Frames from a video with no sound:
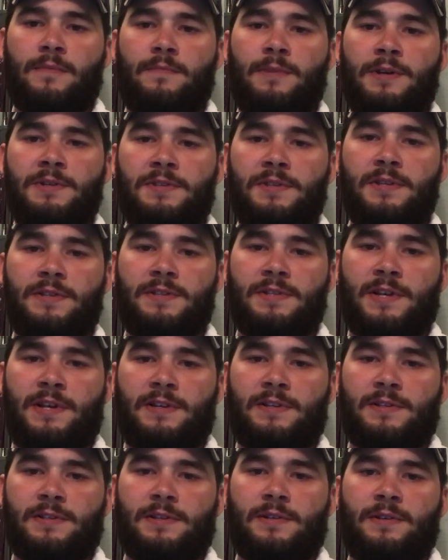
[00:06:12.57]
Most of the
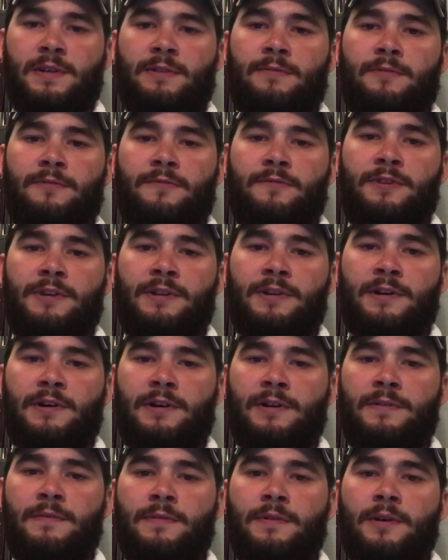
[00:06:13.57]
insects that it will feed
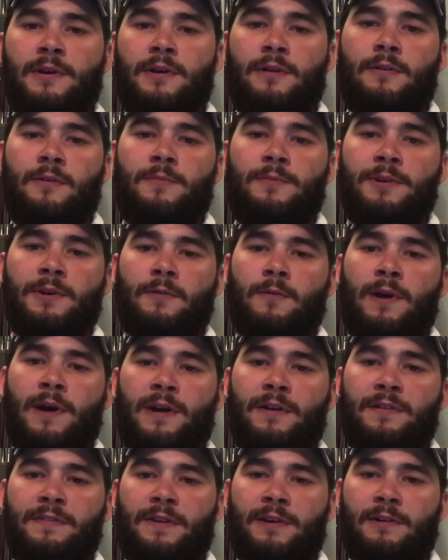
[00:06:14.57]
on will be
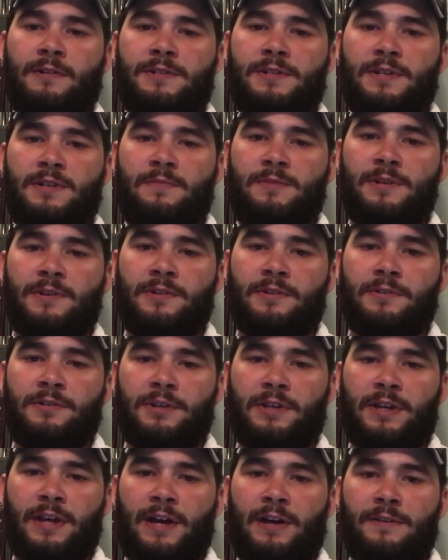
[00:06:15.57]
aware that they always need to be on the
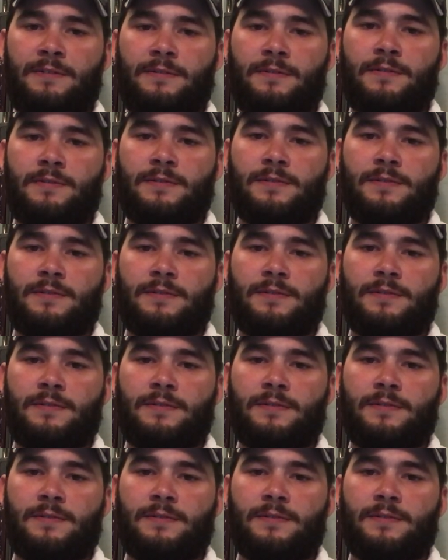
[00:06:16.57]
lookout.